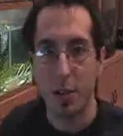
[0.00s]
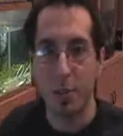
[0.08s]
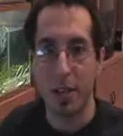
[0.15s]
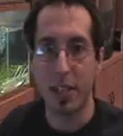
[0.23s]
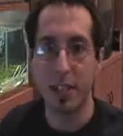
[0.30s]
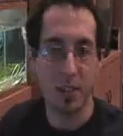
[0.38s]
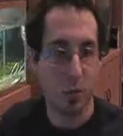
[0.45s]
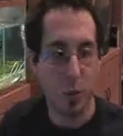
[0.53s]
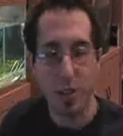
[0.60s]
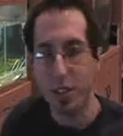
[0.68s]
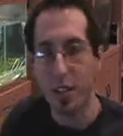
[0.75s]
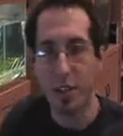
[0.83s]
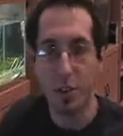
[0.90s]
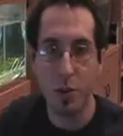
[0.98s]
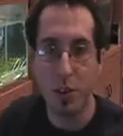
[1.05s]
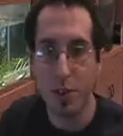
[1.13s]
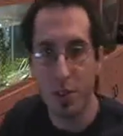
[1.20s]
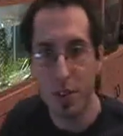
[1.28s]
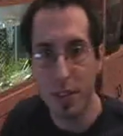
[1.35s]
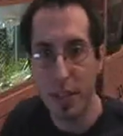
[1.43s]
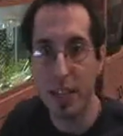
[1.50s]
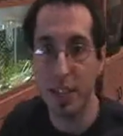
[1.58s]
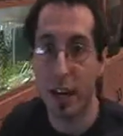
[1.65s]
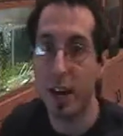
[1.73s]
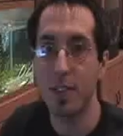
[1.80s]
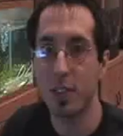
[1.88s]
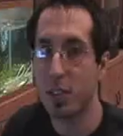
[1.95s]
Because if we say two different things,
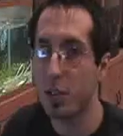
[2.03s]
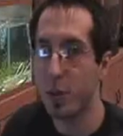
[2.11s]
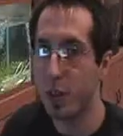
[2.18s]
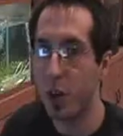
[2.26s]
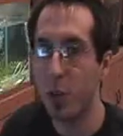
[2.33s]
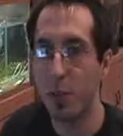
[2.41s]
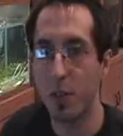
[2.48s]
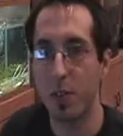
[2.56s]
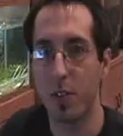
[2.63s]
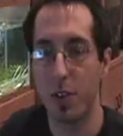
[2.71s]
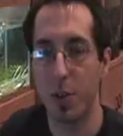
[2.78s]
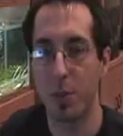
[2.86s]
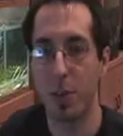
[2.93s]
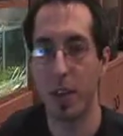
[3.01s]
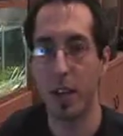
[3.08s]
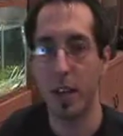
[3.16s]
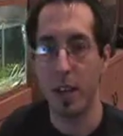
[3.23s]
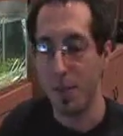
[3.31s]
obviously we don't believe the same thing.